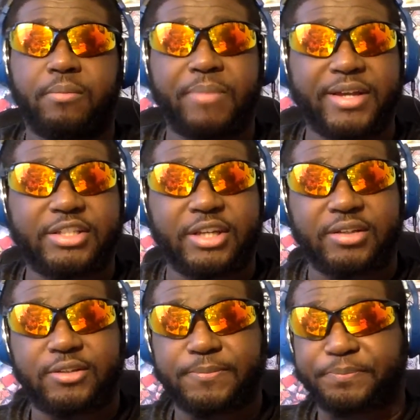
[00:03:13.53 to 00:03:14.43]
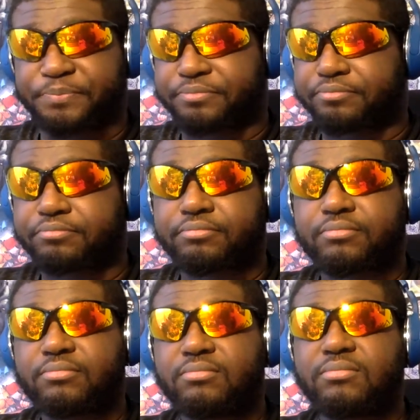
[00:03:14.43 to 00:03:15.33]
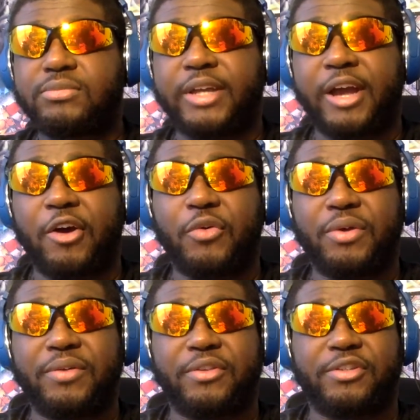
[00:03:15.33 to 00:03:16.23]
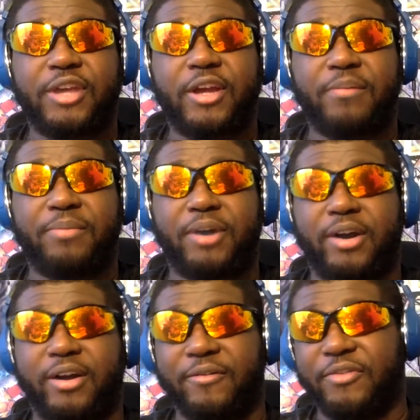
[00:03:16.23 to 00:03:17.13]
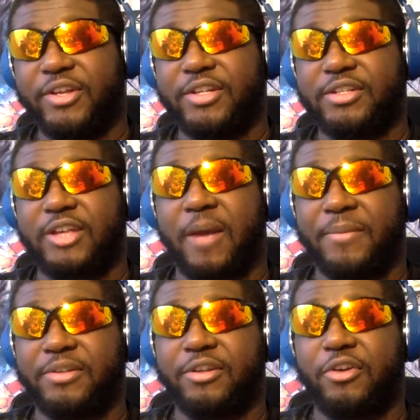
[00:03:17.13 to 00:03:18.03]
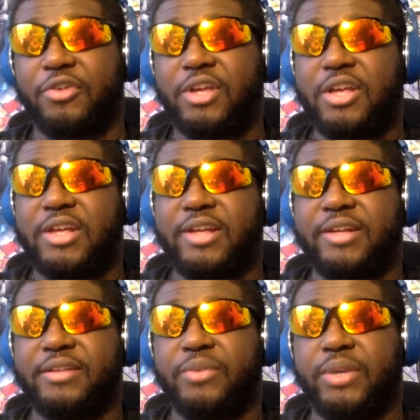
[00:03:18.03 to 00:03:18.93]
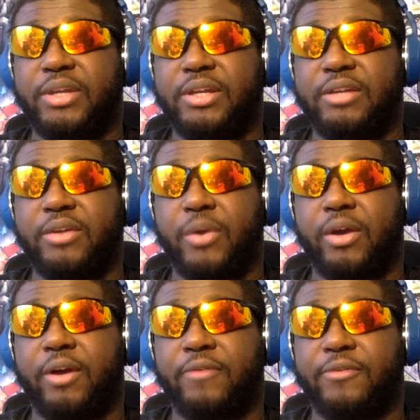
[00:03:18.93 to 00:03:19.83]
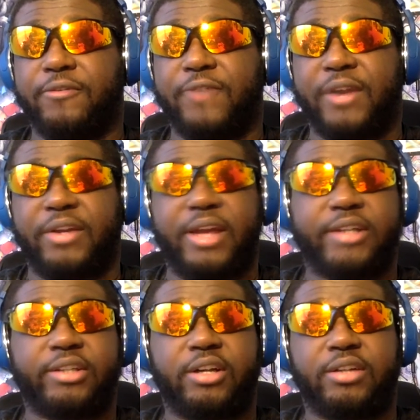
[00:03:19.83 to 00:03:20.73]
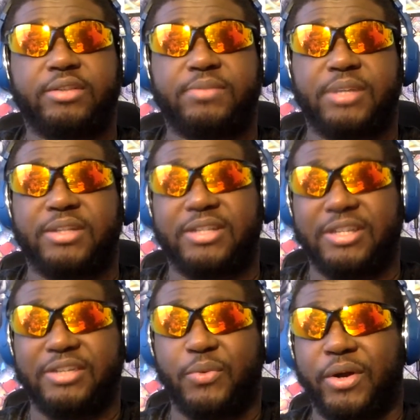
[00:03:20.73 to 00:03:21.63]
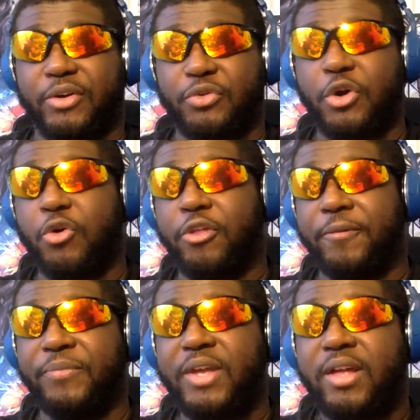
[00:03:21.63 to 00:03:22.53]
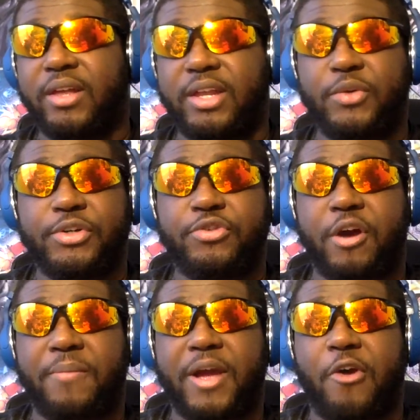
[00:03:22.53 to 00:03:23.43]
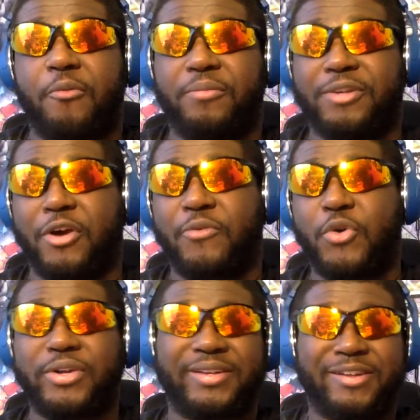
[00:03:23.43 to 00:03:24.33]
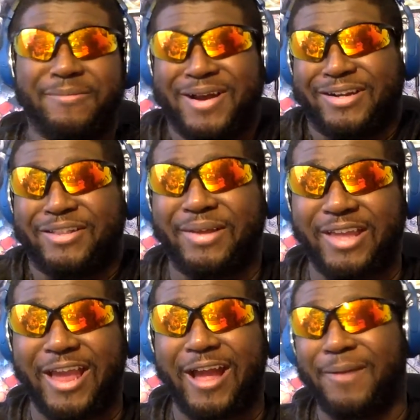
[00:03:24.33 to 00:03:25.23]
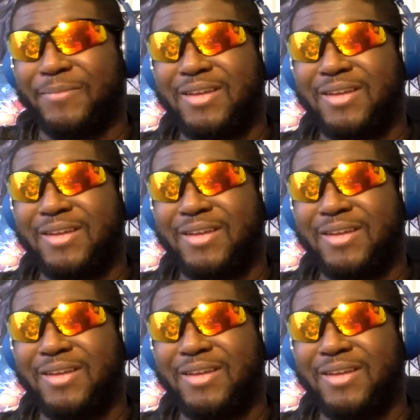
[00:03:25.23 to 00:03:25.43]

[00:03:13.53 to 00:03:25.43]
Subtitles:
Makes sense. Now, the second part of this episode is when he's going off to fight the X-Laws because he's the one who told them that he would drop out. So, of course, he has come back to them like, yeah,